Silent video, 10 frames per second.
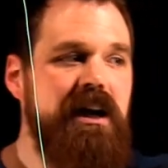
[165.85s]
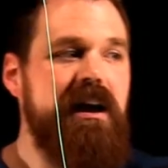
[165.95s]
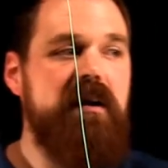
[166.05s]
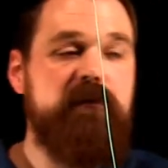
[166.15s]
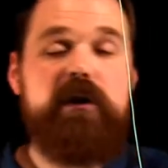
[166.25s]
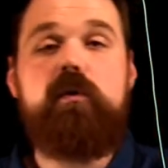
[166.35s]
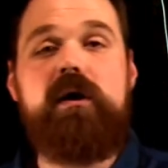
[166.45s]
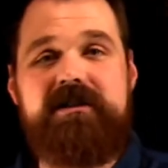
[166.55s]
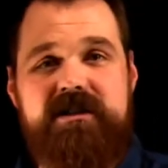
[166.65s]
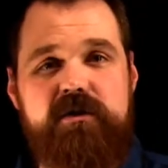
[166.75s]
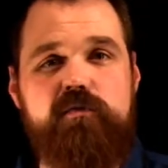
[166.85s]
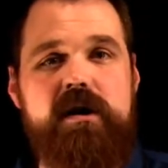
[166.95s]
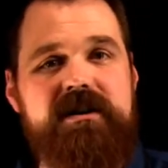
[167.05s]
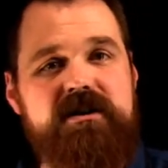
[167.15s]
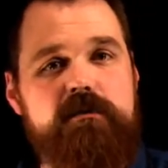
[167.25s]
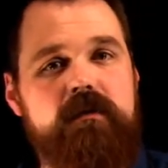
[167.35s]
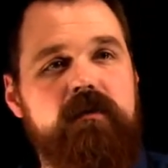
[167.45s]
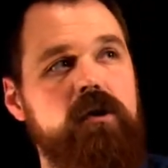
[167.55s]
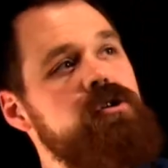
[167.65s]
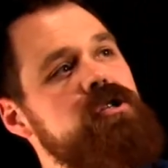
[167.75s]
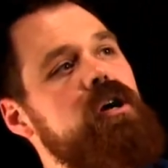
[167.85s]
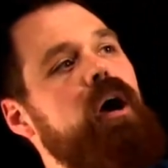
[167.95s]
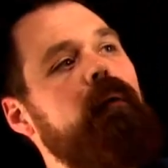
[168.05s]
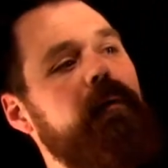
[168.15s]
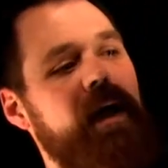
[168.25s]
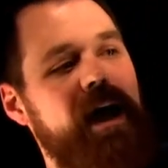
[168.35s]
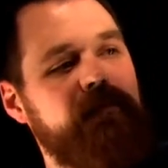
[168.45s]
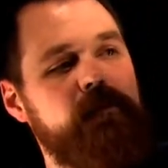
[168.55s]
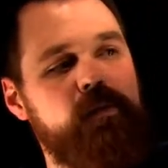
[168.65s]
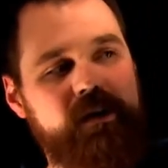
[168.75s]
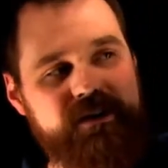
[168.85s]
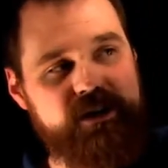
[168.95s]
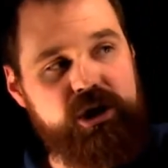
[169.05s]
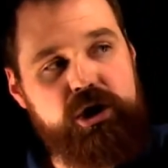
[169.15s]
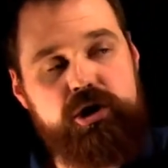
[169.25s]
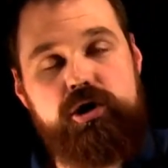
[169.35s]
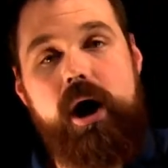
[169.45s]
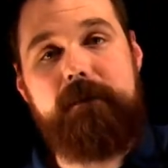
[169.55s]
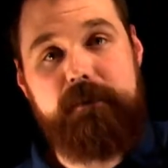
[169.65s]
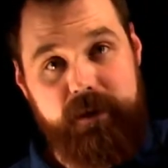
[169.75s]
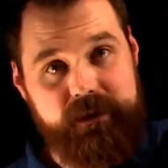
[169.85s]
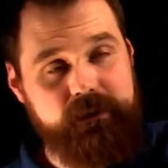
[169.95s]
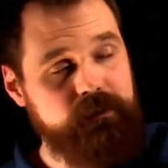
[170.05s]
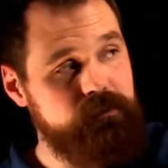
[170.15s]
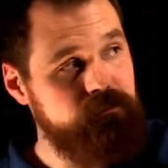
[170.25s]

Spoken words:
If we wanted to run into reverse, we would have to press the stop button,